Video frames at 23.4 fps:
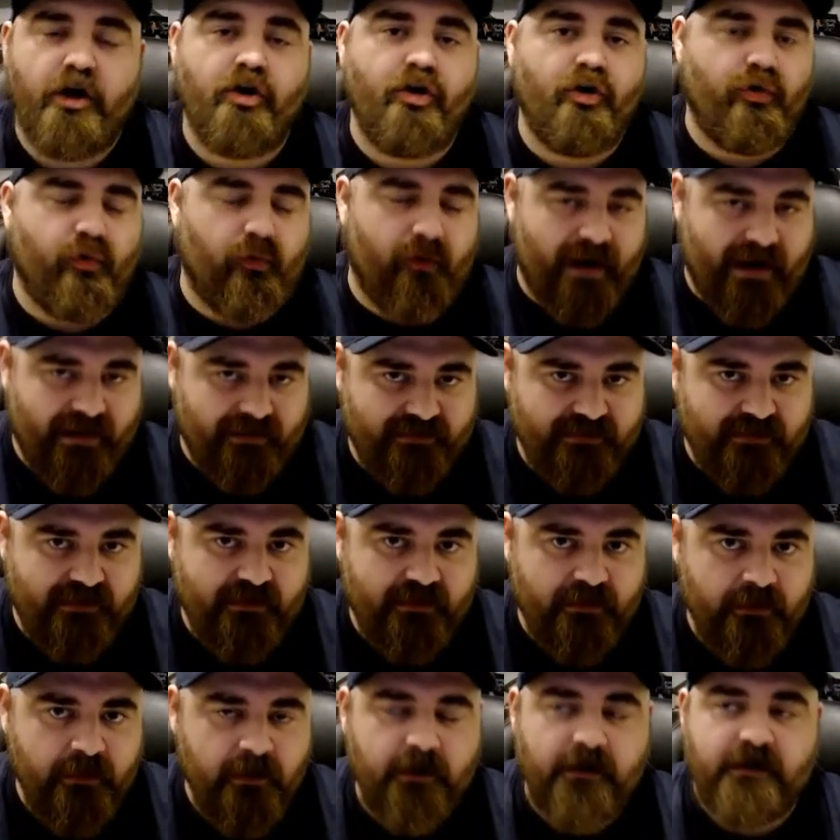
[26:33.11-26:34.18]

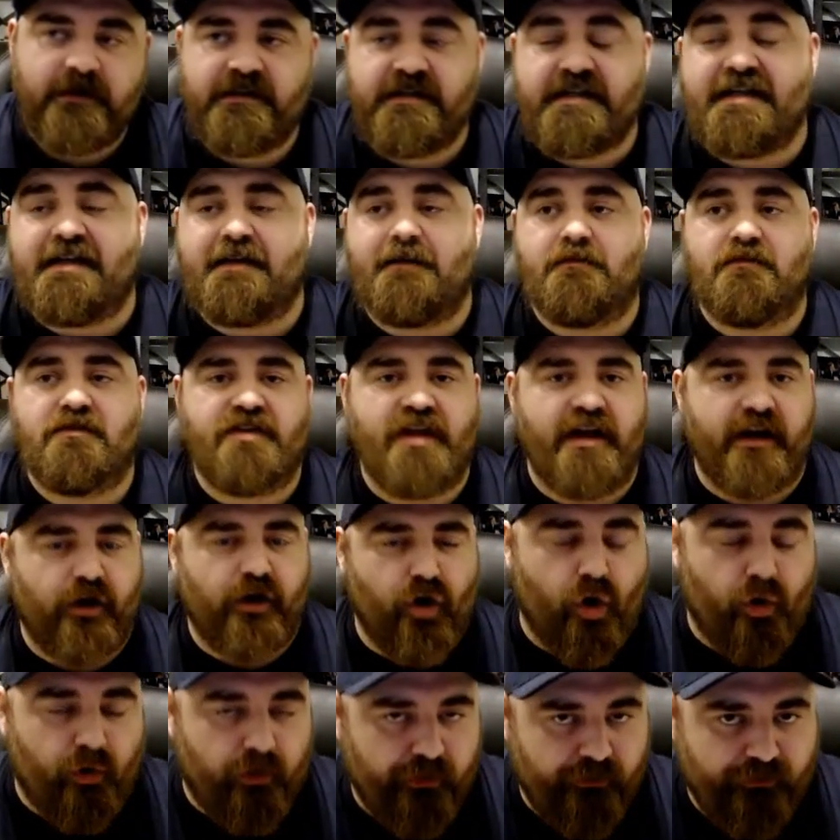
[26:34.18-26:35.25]
Granted, teams that
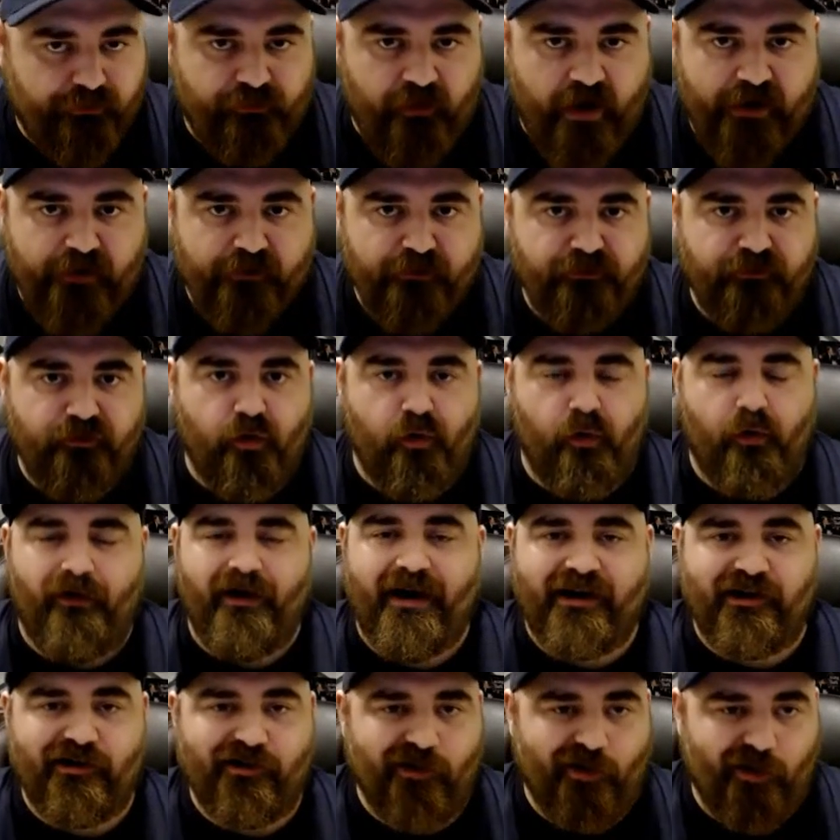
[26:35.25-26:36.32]
go to the Final Four
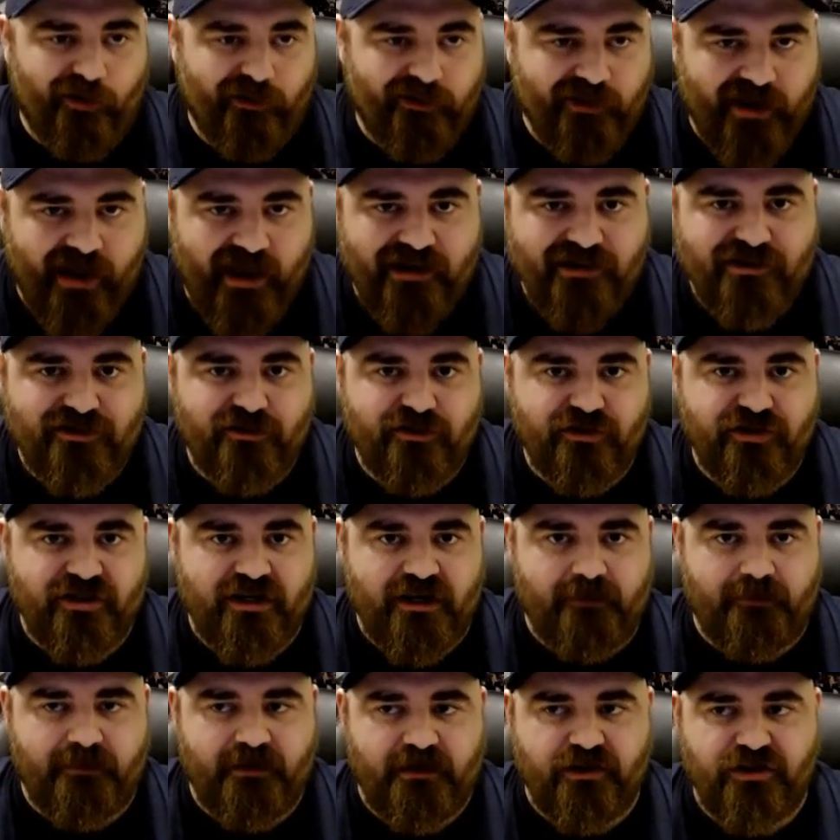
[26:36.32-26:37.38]
and go to the national
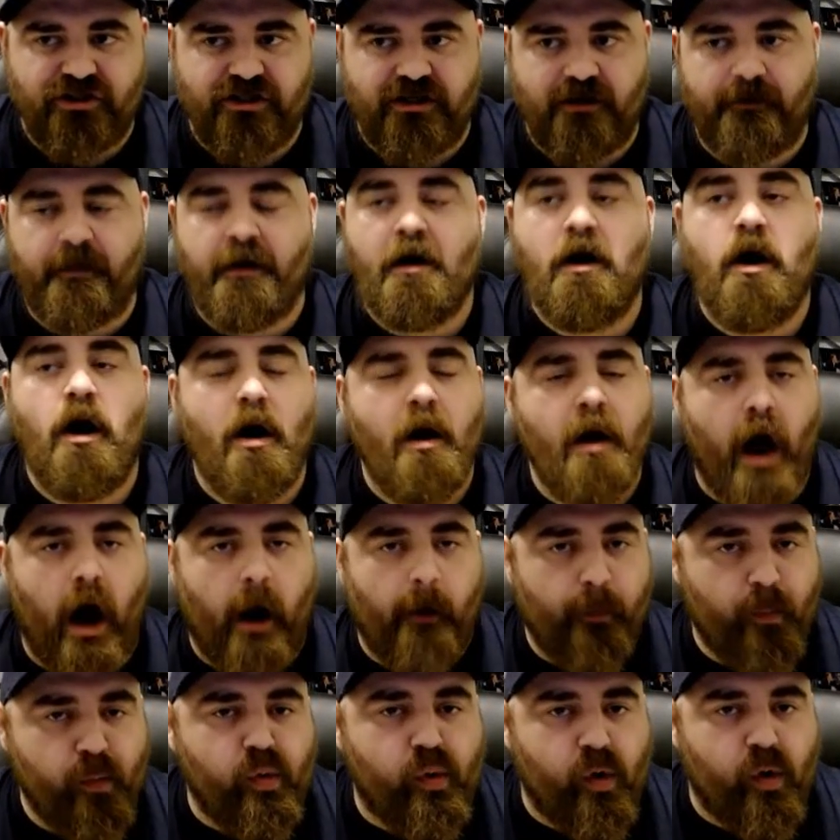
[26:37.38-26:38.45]
championship are
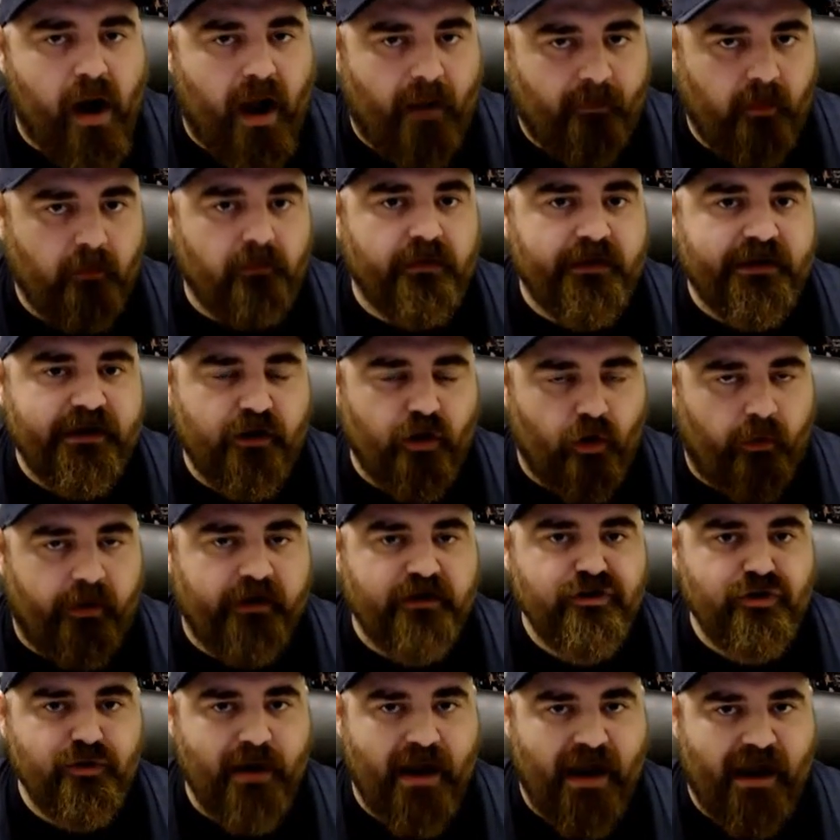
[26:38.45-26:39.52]
probably going
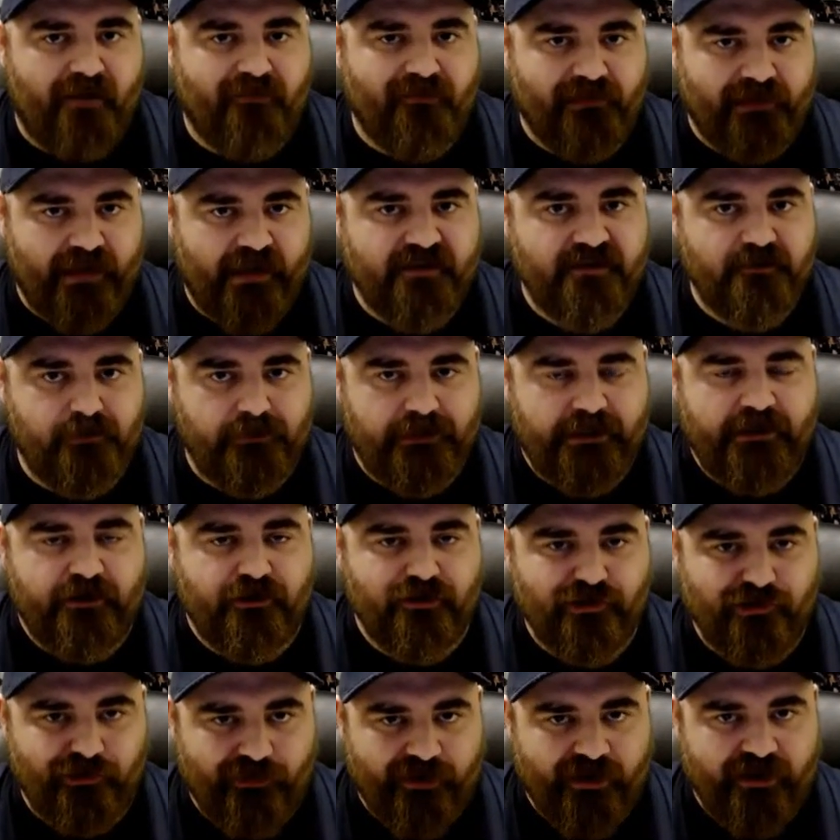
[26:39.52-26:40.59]
to have less players
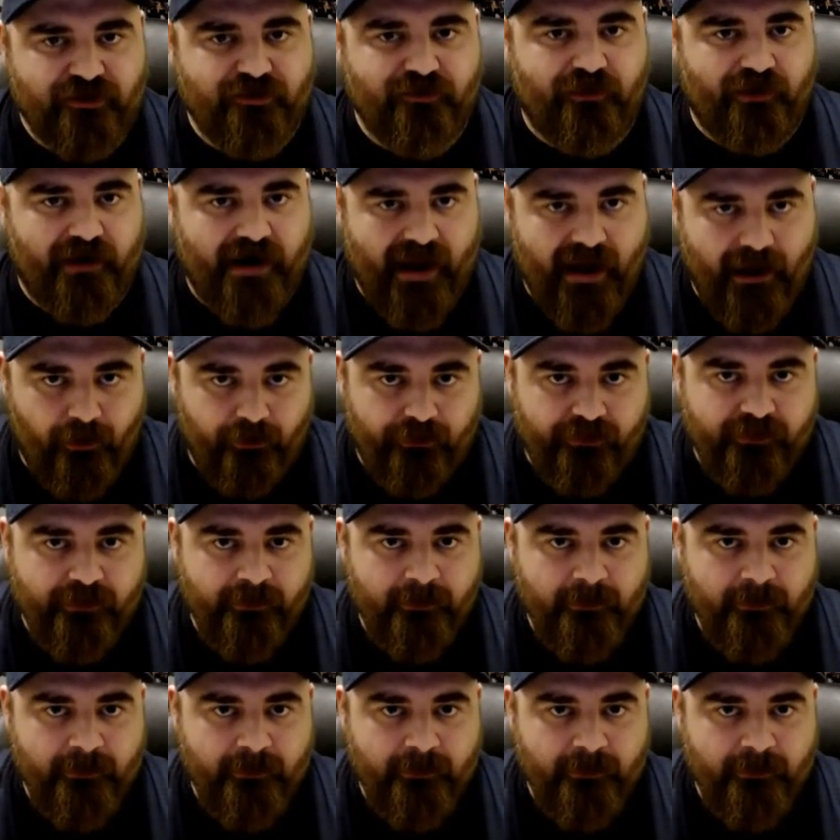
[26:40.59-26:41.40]
transfer out.